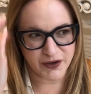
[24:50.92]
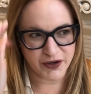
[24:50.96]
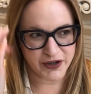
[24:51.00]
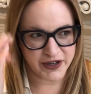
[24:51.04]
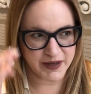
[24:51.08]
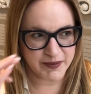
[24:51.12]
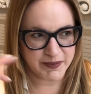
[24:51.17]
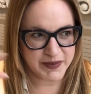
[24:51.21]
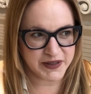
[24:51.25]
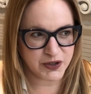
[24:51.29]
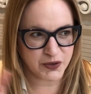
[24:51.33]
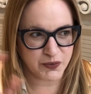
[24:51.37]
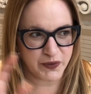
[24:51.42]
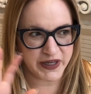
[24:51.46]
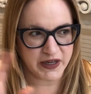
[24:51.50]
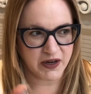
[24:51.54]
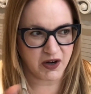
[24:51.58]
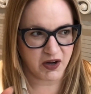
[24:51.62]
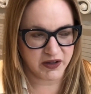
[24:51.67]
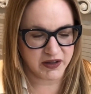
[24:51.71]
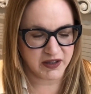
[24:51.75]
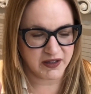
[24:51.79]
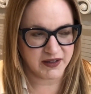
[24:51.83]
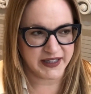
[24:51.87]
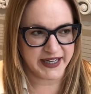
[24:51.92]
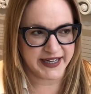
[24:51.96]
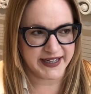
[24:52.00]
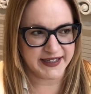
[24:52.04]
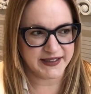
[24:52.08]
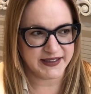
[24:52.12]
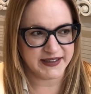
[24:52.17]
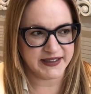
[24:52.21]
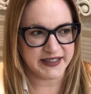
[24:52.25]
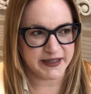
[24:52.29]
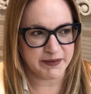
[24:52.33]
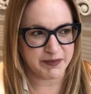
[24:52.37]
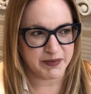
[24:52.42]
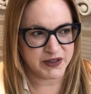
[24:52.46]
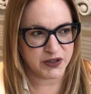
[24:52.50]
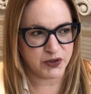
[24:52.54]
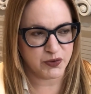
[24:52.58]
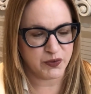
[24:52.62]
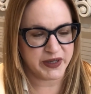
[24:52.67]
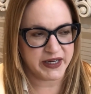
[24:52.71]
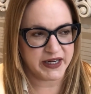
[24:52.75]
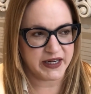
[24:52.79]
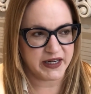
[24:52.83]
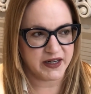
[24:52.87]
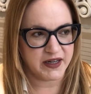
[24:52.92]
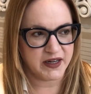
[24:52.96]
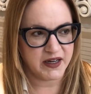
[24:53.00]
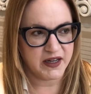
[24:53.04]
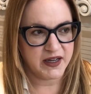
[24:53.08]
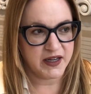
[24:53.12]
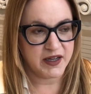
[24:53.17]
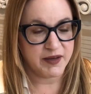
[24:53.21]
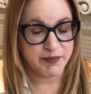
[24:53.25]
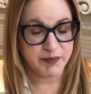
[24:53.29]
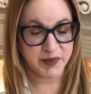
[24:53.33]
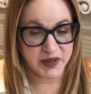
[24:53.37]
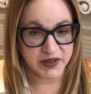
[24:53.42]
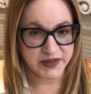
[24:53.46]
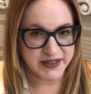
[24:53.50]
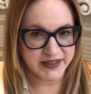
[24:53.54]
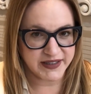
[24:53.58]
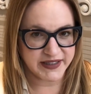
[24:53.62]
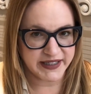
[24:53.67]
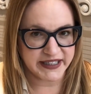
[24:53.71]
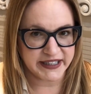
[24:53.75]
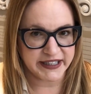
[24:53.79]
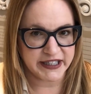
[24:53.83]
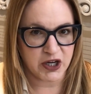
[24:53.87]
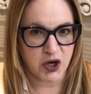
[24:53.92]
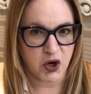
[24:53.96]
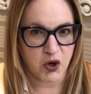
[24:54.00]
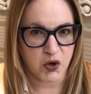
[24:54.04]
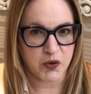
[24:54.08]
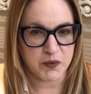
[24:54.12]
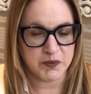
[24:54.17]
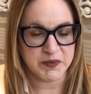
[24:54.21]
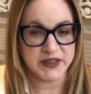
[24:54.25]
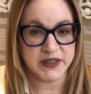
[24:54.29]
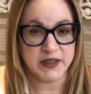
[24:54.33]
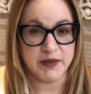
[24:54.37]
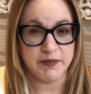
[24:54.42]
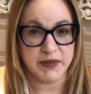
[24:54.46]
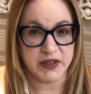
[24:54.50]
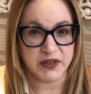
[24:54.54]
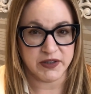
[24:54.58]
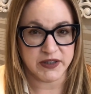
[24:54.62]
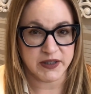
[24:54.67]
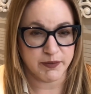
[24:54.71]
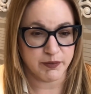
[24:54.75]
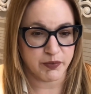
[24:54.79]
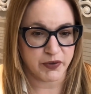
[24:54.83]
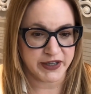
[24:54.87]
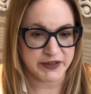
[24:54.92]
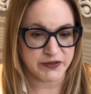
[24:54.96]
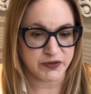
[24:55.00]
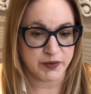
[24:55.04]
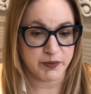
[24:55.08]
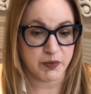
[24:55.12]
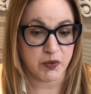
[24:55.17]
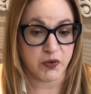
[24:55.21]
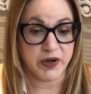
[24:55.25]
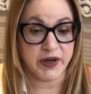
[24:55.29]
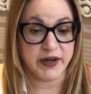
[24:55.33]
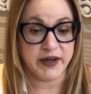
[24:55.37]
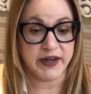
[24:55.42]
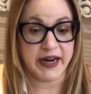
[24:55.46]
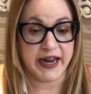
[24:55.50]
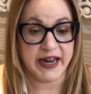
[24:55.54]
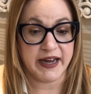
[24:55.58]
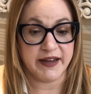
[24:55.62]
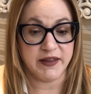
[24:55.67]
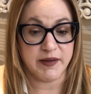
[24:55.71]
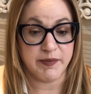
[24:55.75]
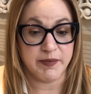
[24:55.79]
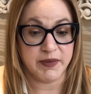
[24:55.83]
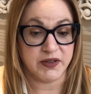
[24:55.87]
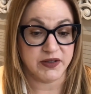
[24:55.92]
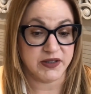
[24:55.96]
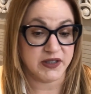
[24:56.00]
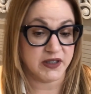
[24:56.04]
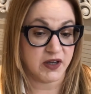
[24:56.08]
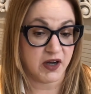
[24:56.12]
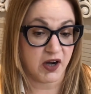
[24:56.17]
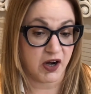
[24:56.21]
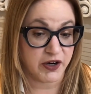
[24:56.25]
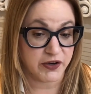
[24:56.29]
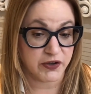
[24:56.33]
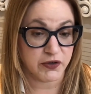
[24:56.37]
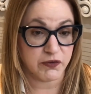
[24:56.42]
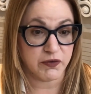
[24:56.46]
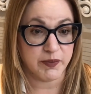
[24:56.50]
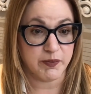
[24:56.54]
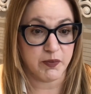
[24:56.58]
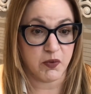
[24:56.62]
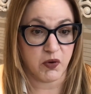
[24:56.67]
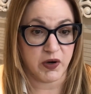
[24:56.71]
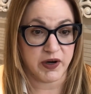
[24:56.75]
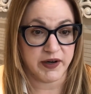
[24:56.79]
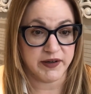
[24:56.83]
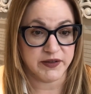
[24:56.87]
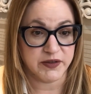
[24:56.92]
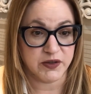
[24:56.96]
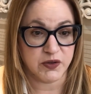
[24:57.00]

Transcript: 30 between all the lists, like between Milton Daily Homes, the Milton Price Report, and the Milton Condo Report.